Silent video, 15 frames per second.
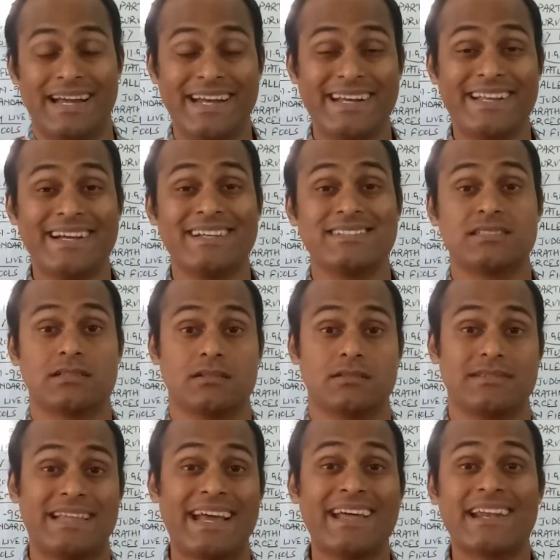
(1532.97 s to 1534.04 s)
It
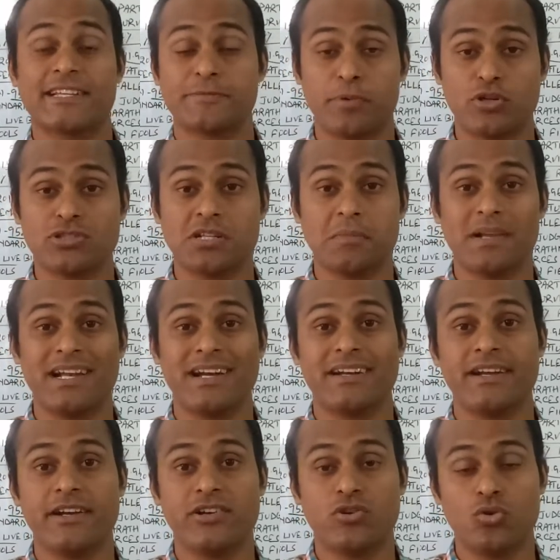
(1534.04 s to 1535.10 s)
is their
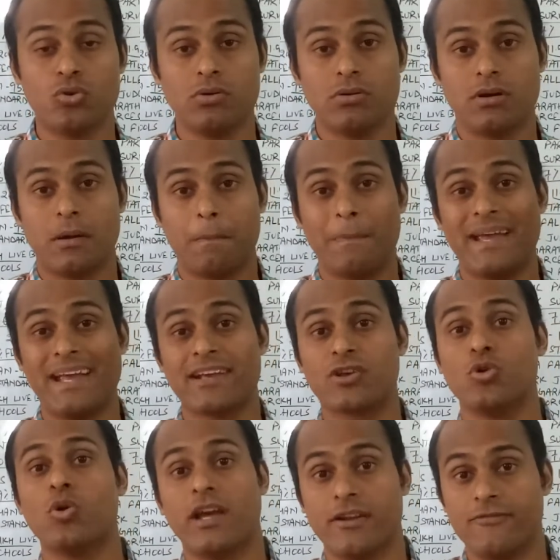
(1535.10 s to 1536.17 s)
responsibility to
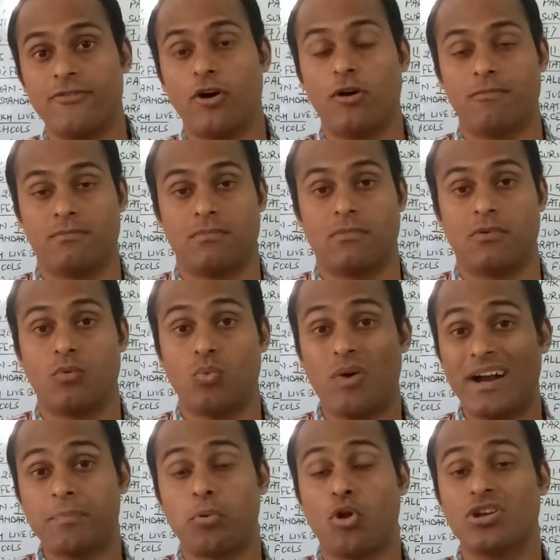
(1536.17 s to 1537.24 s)
make you inform
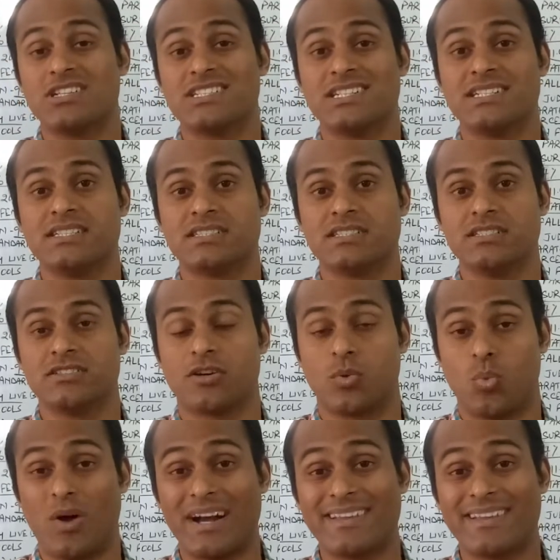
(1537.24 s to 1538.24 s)
what policy decision,